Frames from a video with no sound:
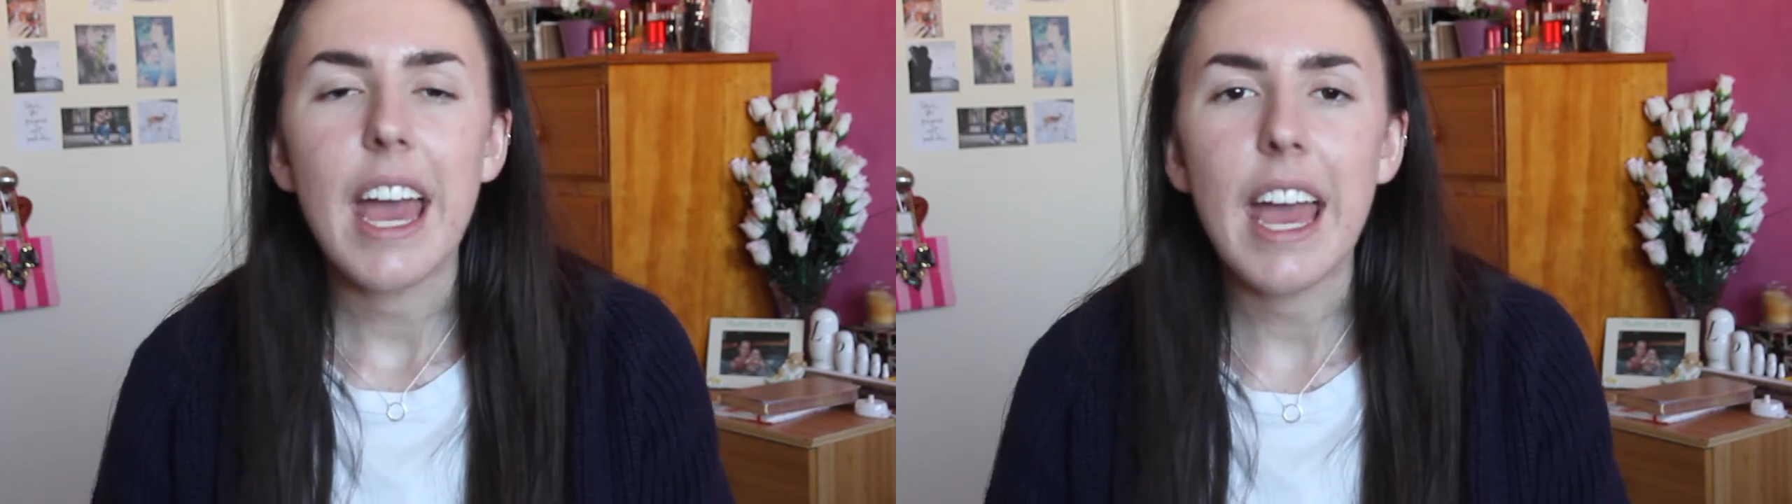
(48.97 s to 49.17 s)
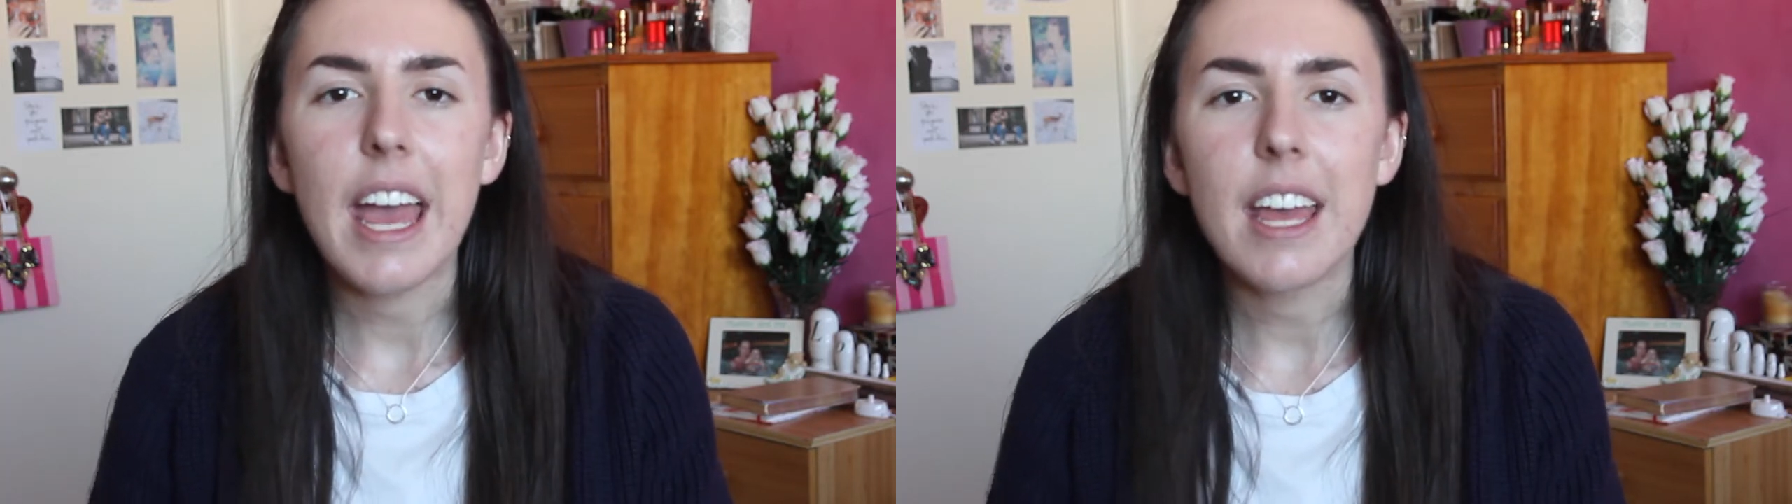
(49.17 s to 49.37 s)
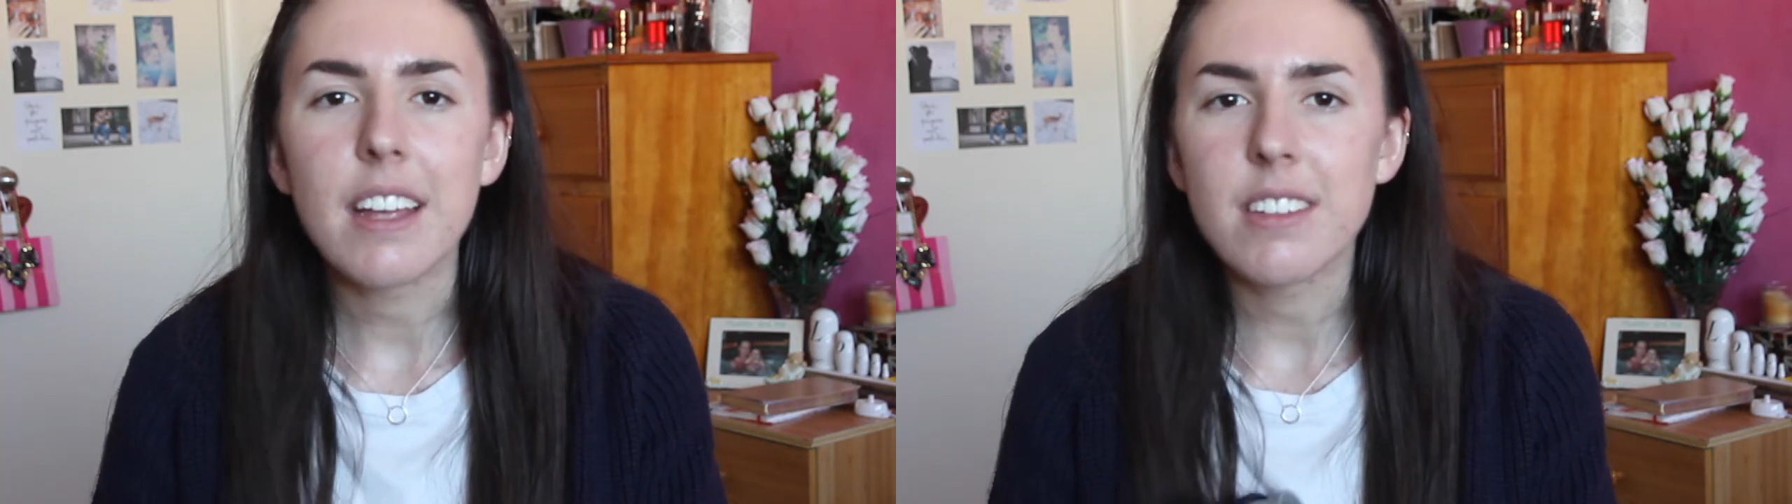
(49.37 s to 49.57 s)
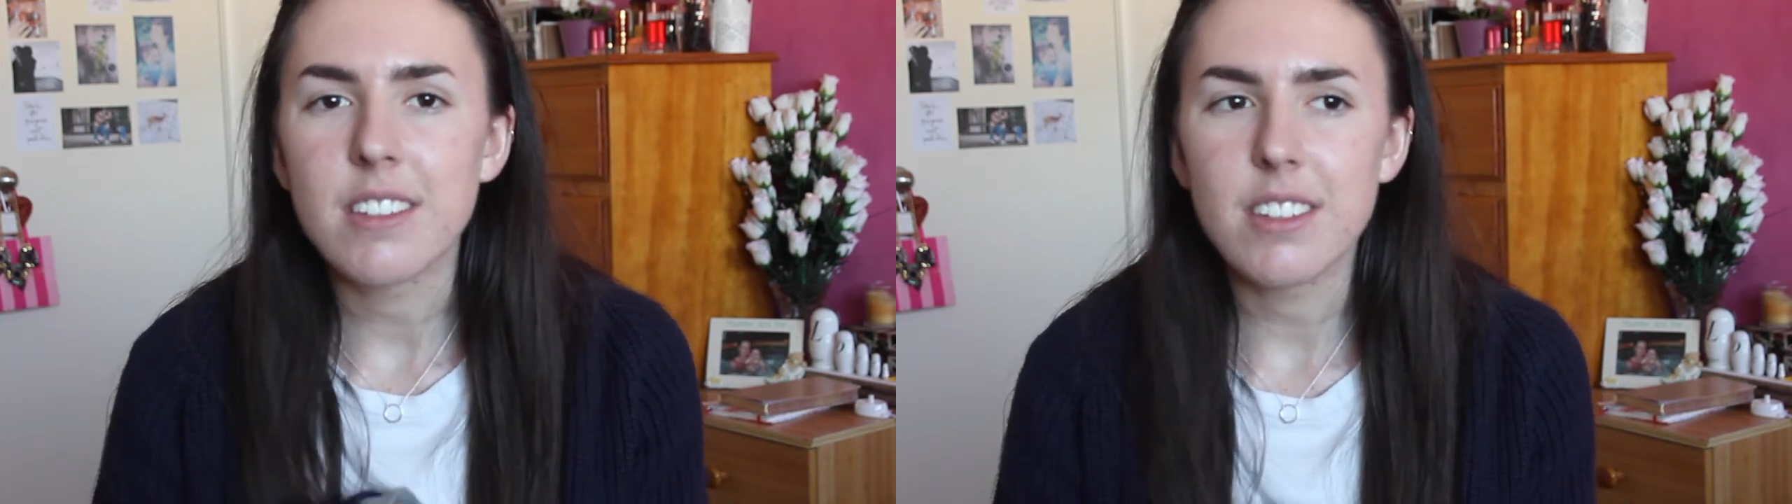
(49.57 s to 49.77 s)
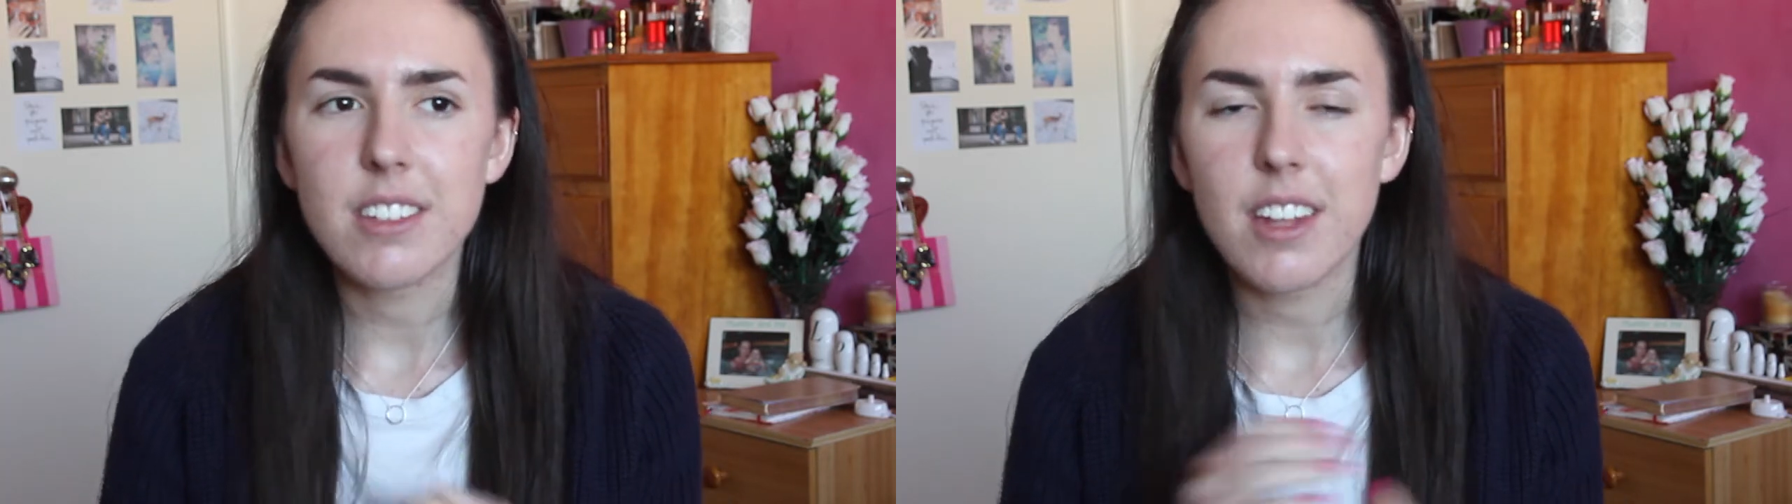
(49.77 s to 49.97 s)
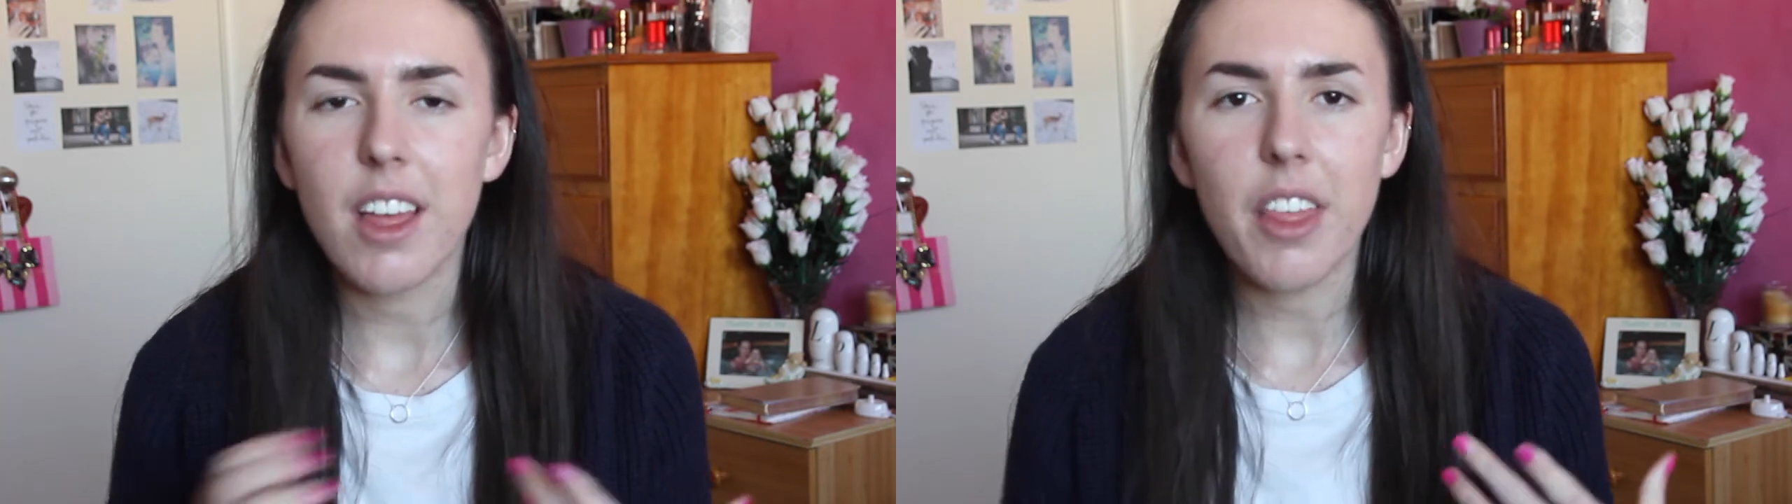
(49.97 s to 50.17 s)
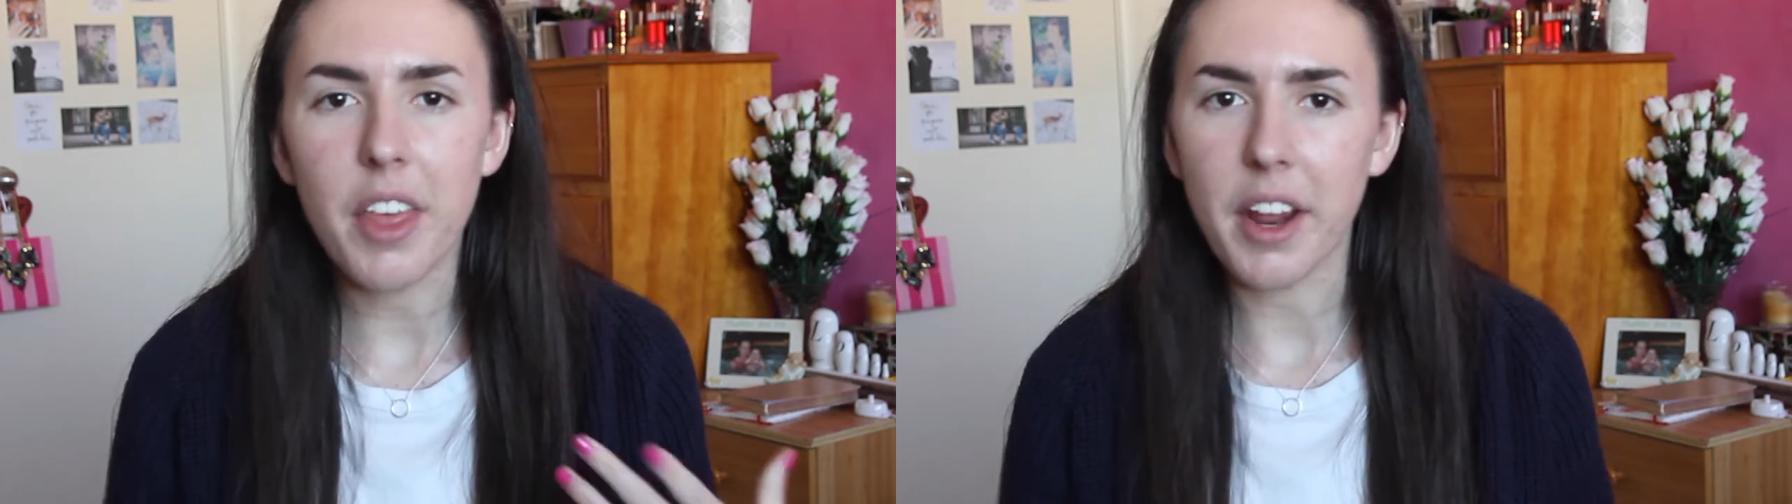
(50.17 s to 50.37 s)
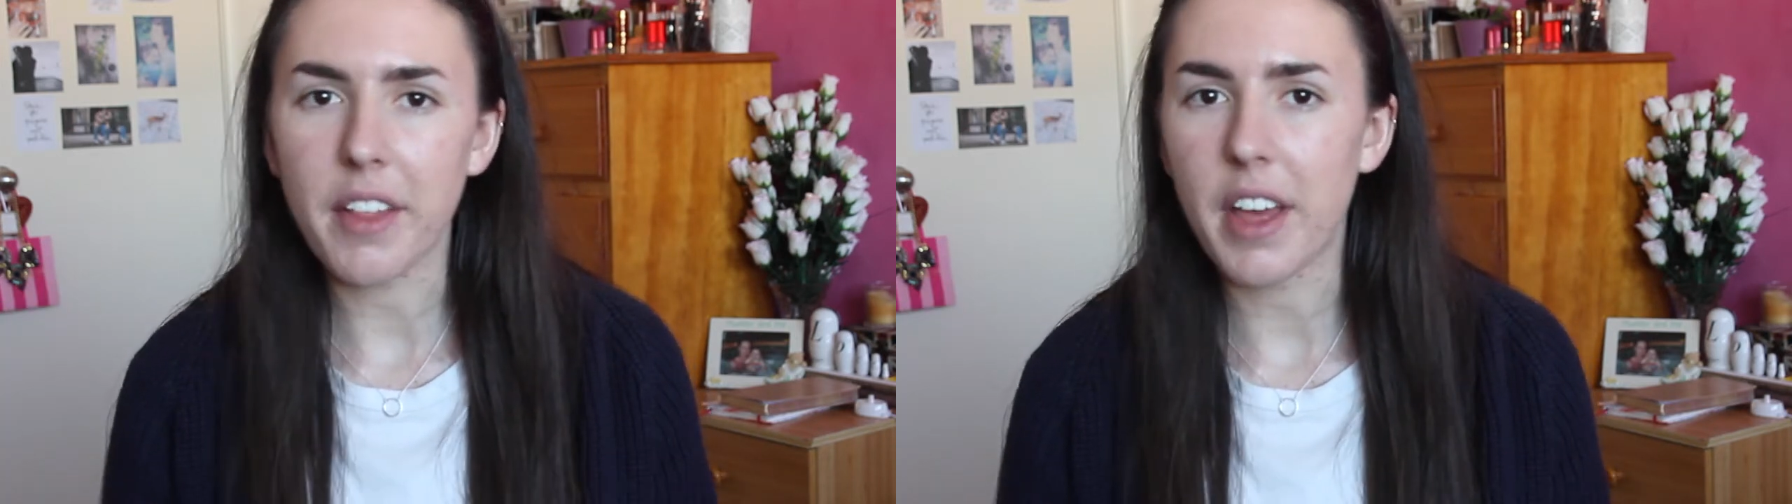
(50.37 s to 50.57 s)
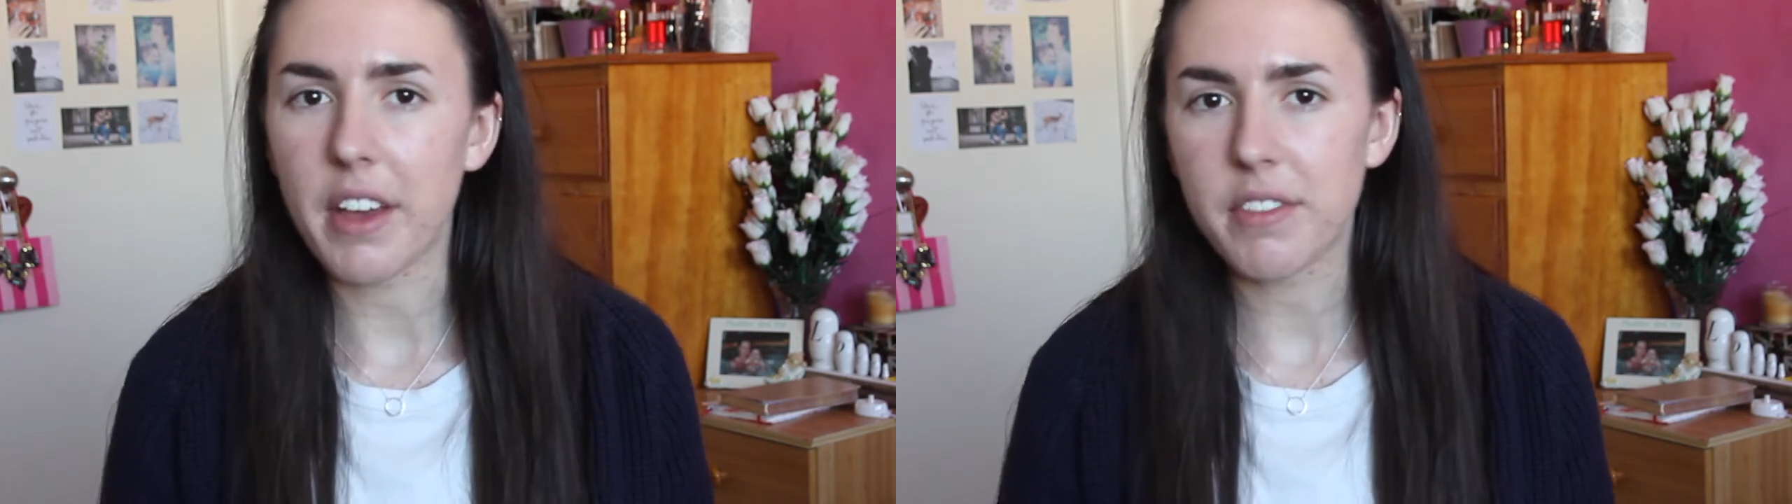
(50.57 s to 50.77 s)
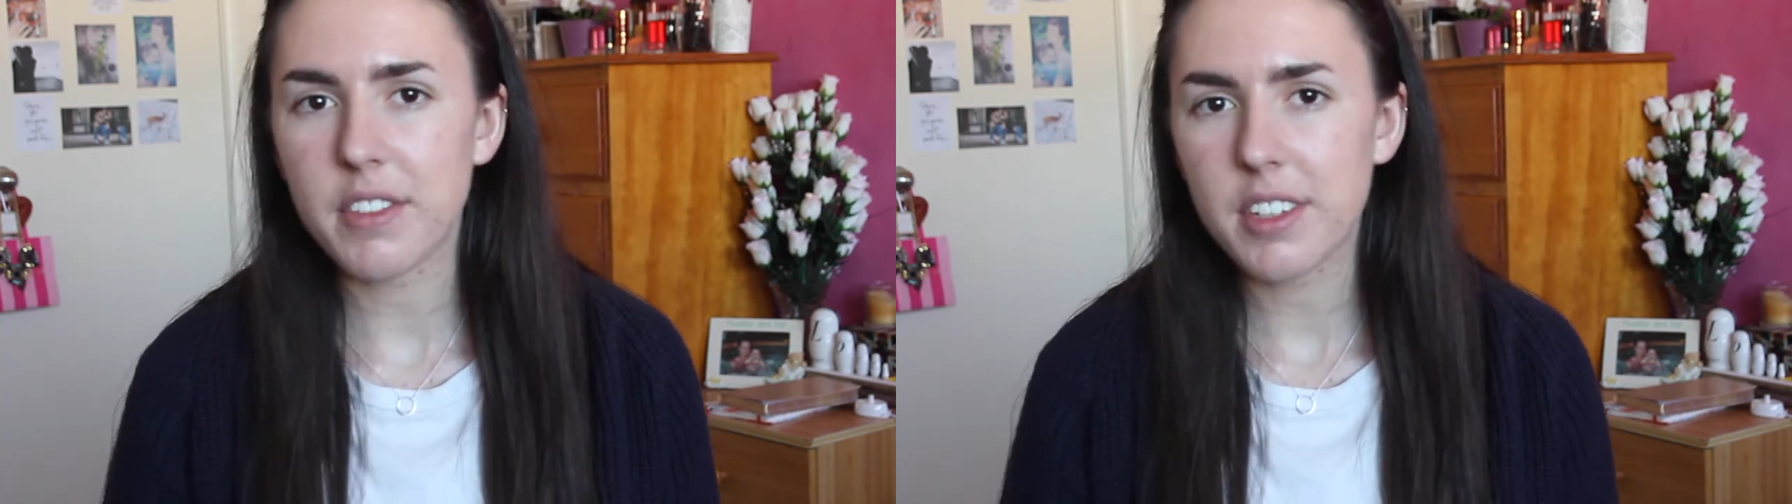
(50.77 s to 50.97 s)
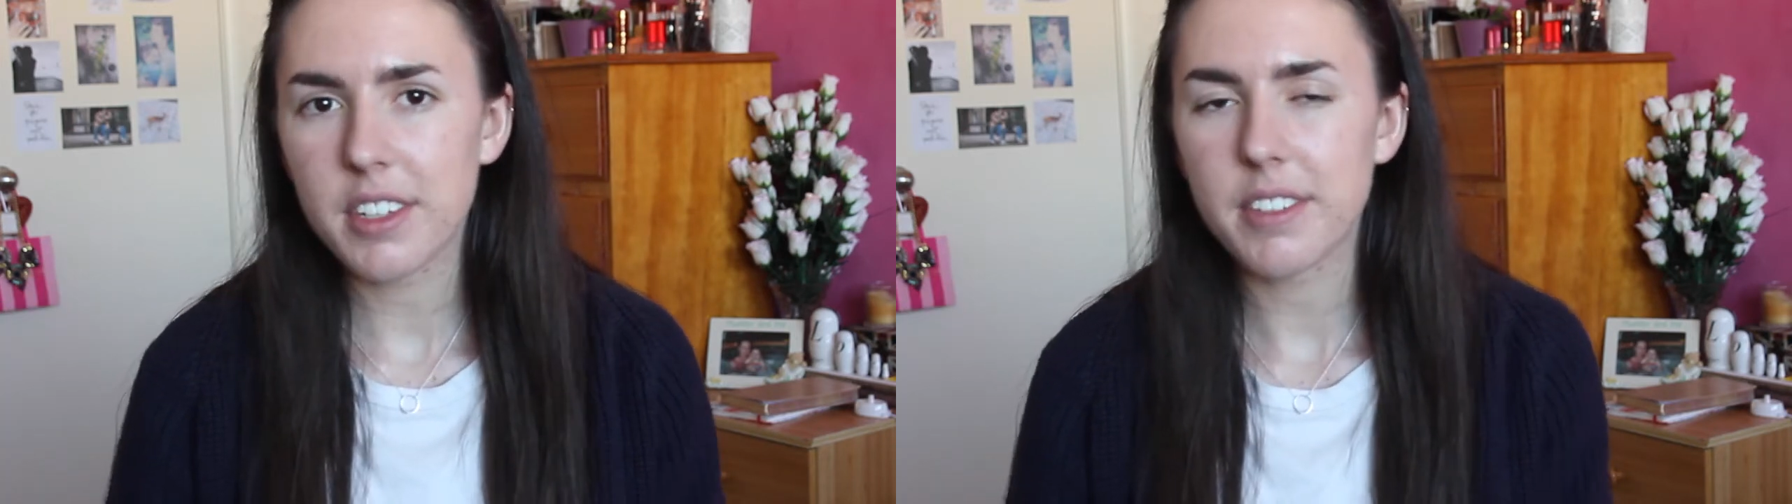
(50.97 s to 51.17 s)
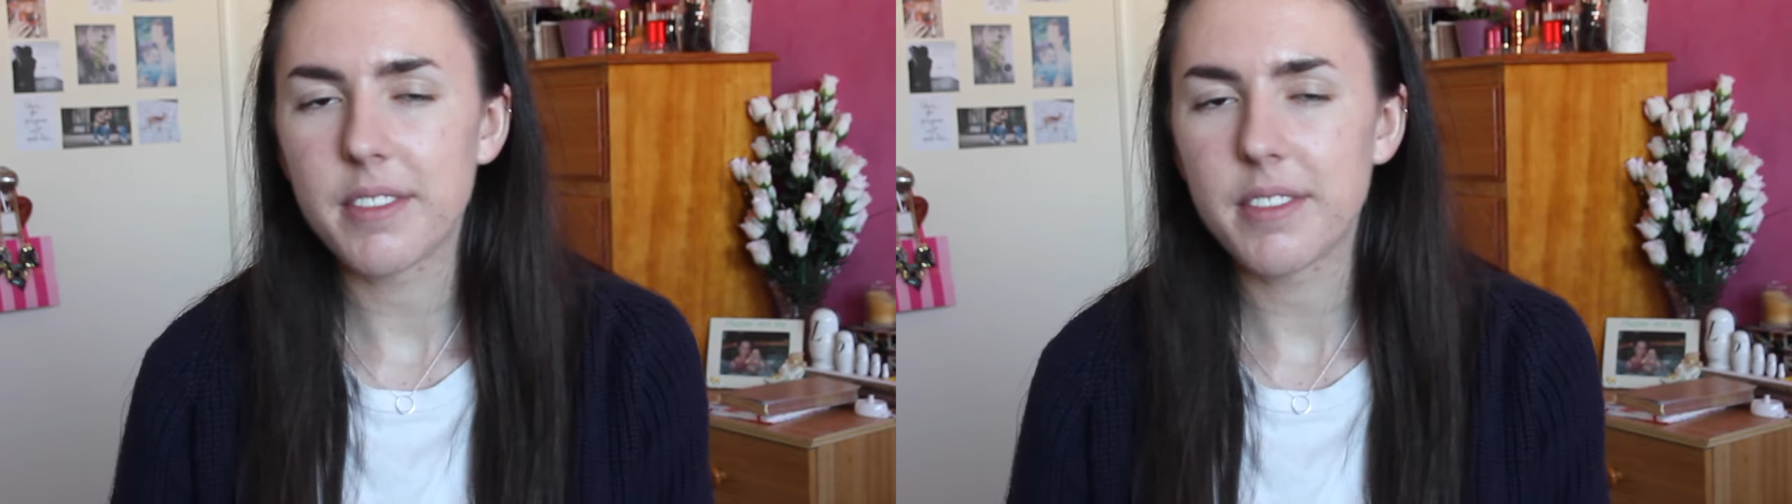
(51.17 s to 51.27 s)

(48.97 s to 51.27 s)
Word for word: and then I left.